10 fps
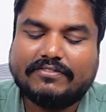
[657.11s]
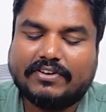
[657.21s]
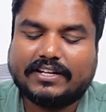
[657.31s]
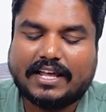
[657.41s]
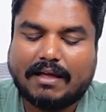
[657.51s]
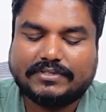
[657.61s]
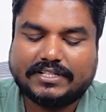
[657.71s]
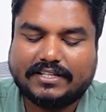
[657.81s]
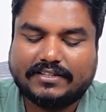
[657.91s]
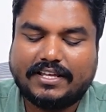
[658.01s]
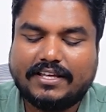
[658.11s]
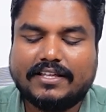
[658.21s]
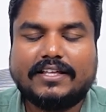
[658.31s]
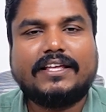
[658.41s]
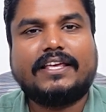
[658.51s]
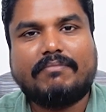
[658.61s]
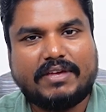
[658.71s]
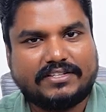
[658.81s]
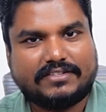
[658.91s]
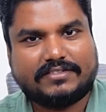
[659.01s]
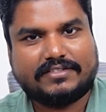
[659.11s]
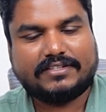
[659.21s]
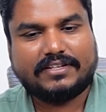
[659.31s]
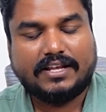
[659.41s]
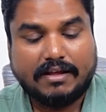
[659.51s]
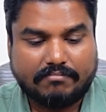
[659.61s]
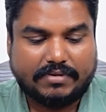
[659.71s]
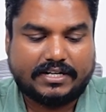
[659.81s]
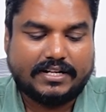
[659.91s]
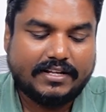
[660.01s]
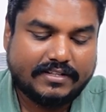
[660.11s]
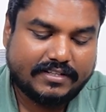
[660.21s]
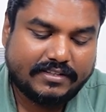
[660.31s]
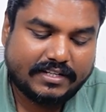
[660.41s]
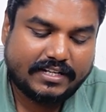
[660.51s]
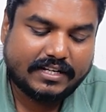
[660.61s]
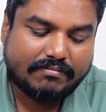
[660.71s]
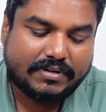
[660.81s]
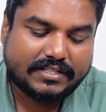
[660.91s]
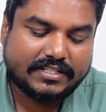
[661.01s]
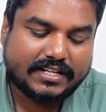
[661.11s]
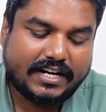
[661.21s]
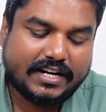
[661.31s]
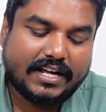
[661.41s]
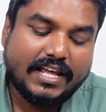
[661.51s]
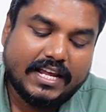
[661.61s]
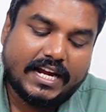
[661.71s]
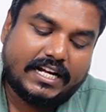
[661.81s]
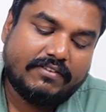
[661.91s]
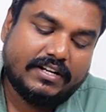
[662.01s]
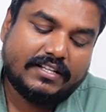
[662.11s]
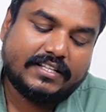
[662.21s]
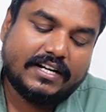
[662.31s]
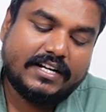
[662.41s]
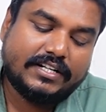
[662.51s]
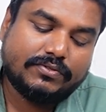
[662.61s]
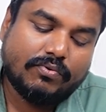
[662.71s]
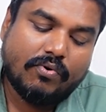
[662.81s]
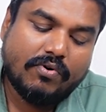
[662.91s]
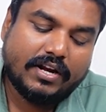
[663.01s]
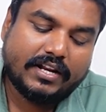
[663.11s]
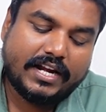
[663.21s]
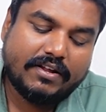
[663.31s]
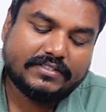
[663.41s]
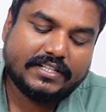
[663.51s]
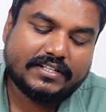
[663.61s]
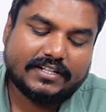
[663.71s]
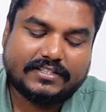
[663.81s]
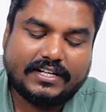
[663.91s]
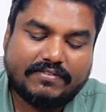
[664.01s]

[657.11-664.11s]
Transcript: For capturing the images. But synthetic aperture radar, it will send its own radio signals.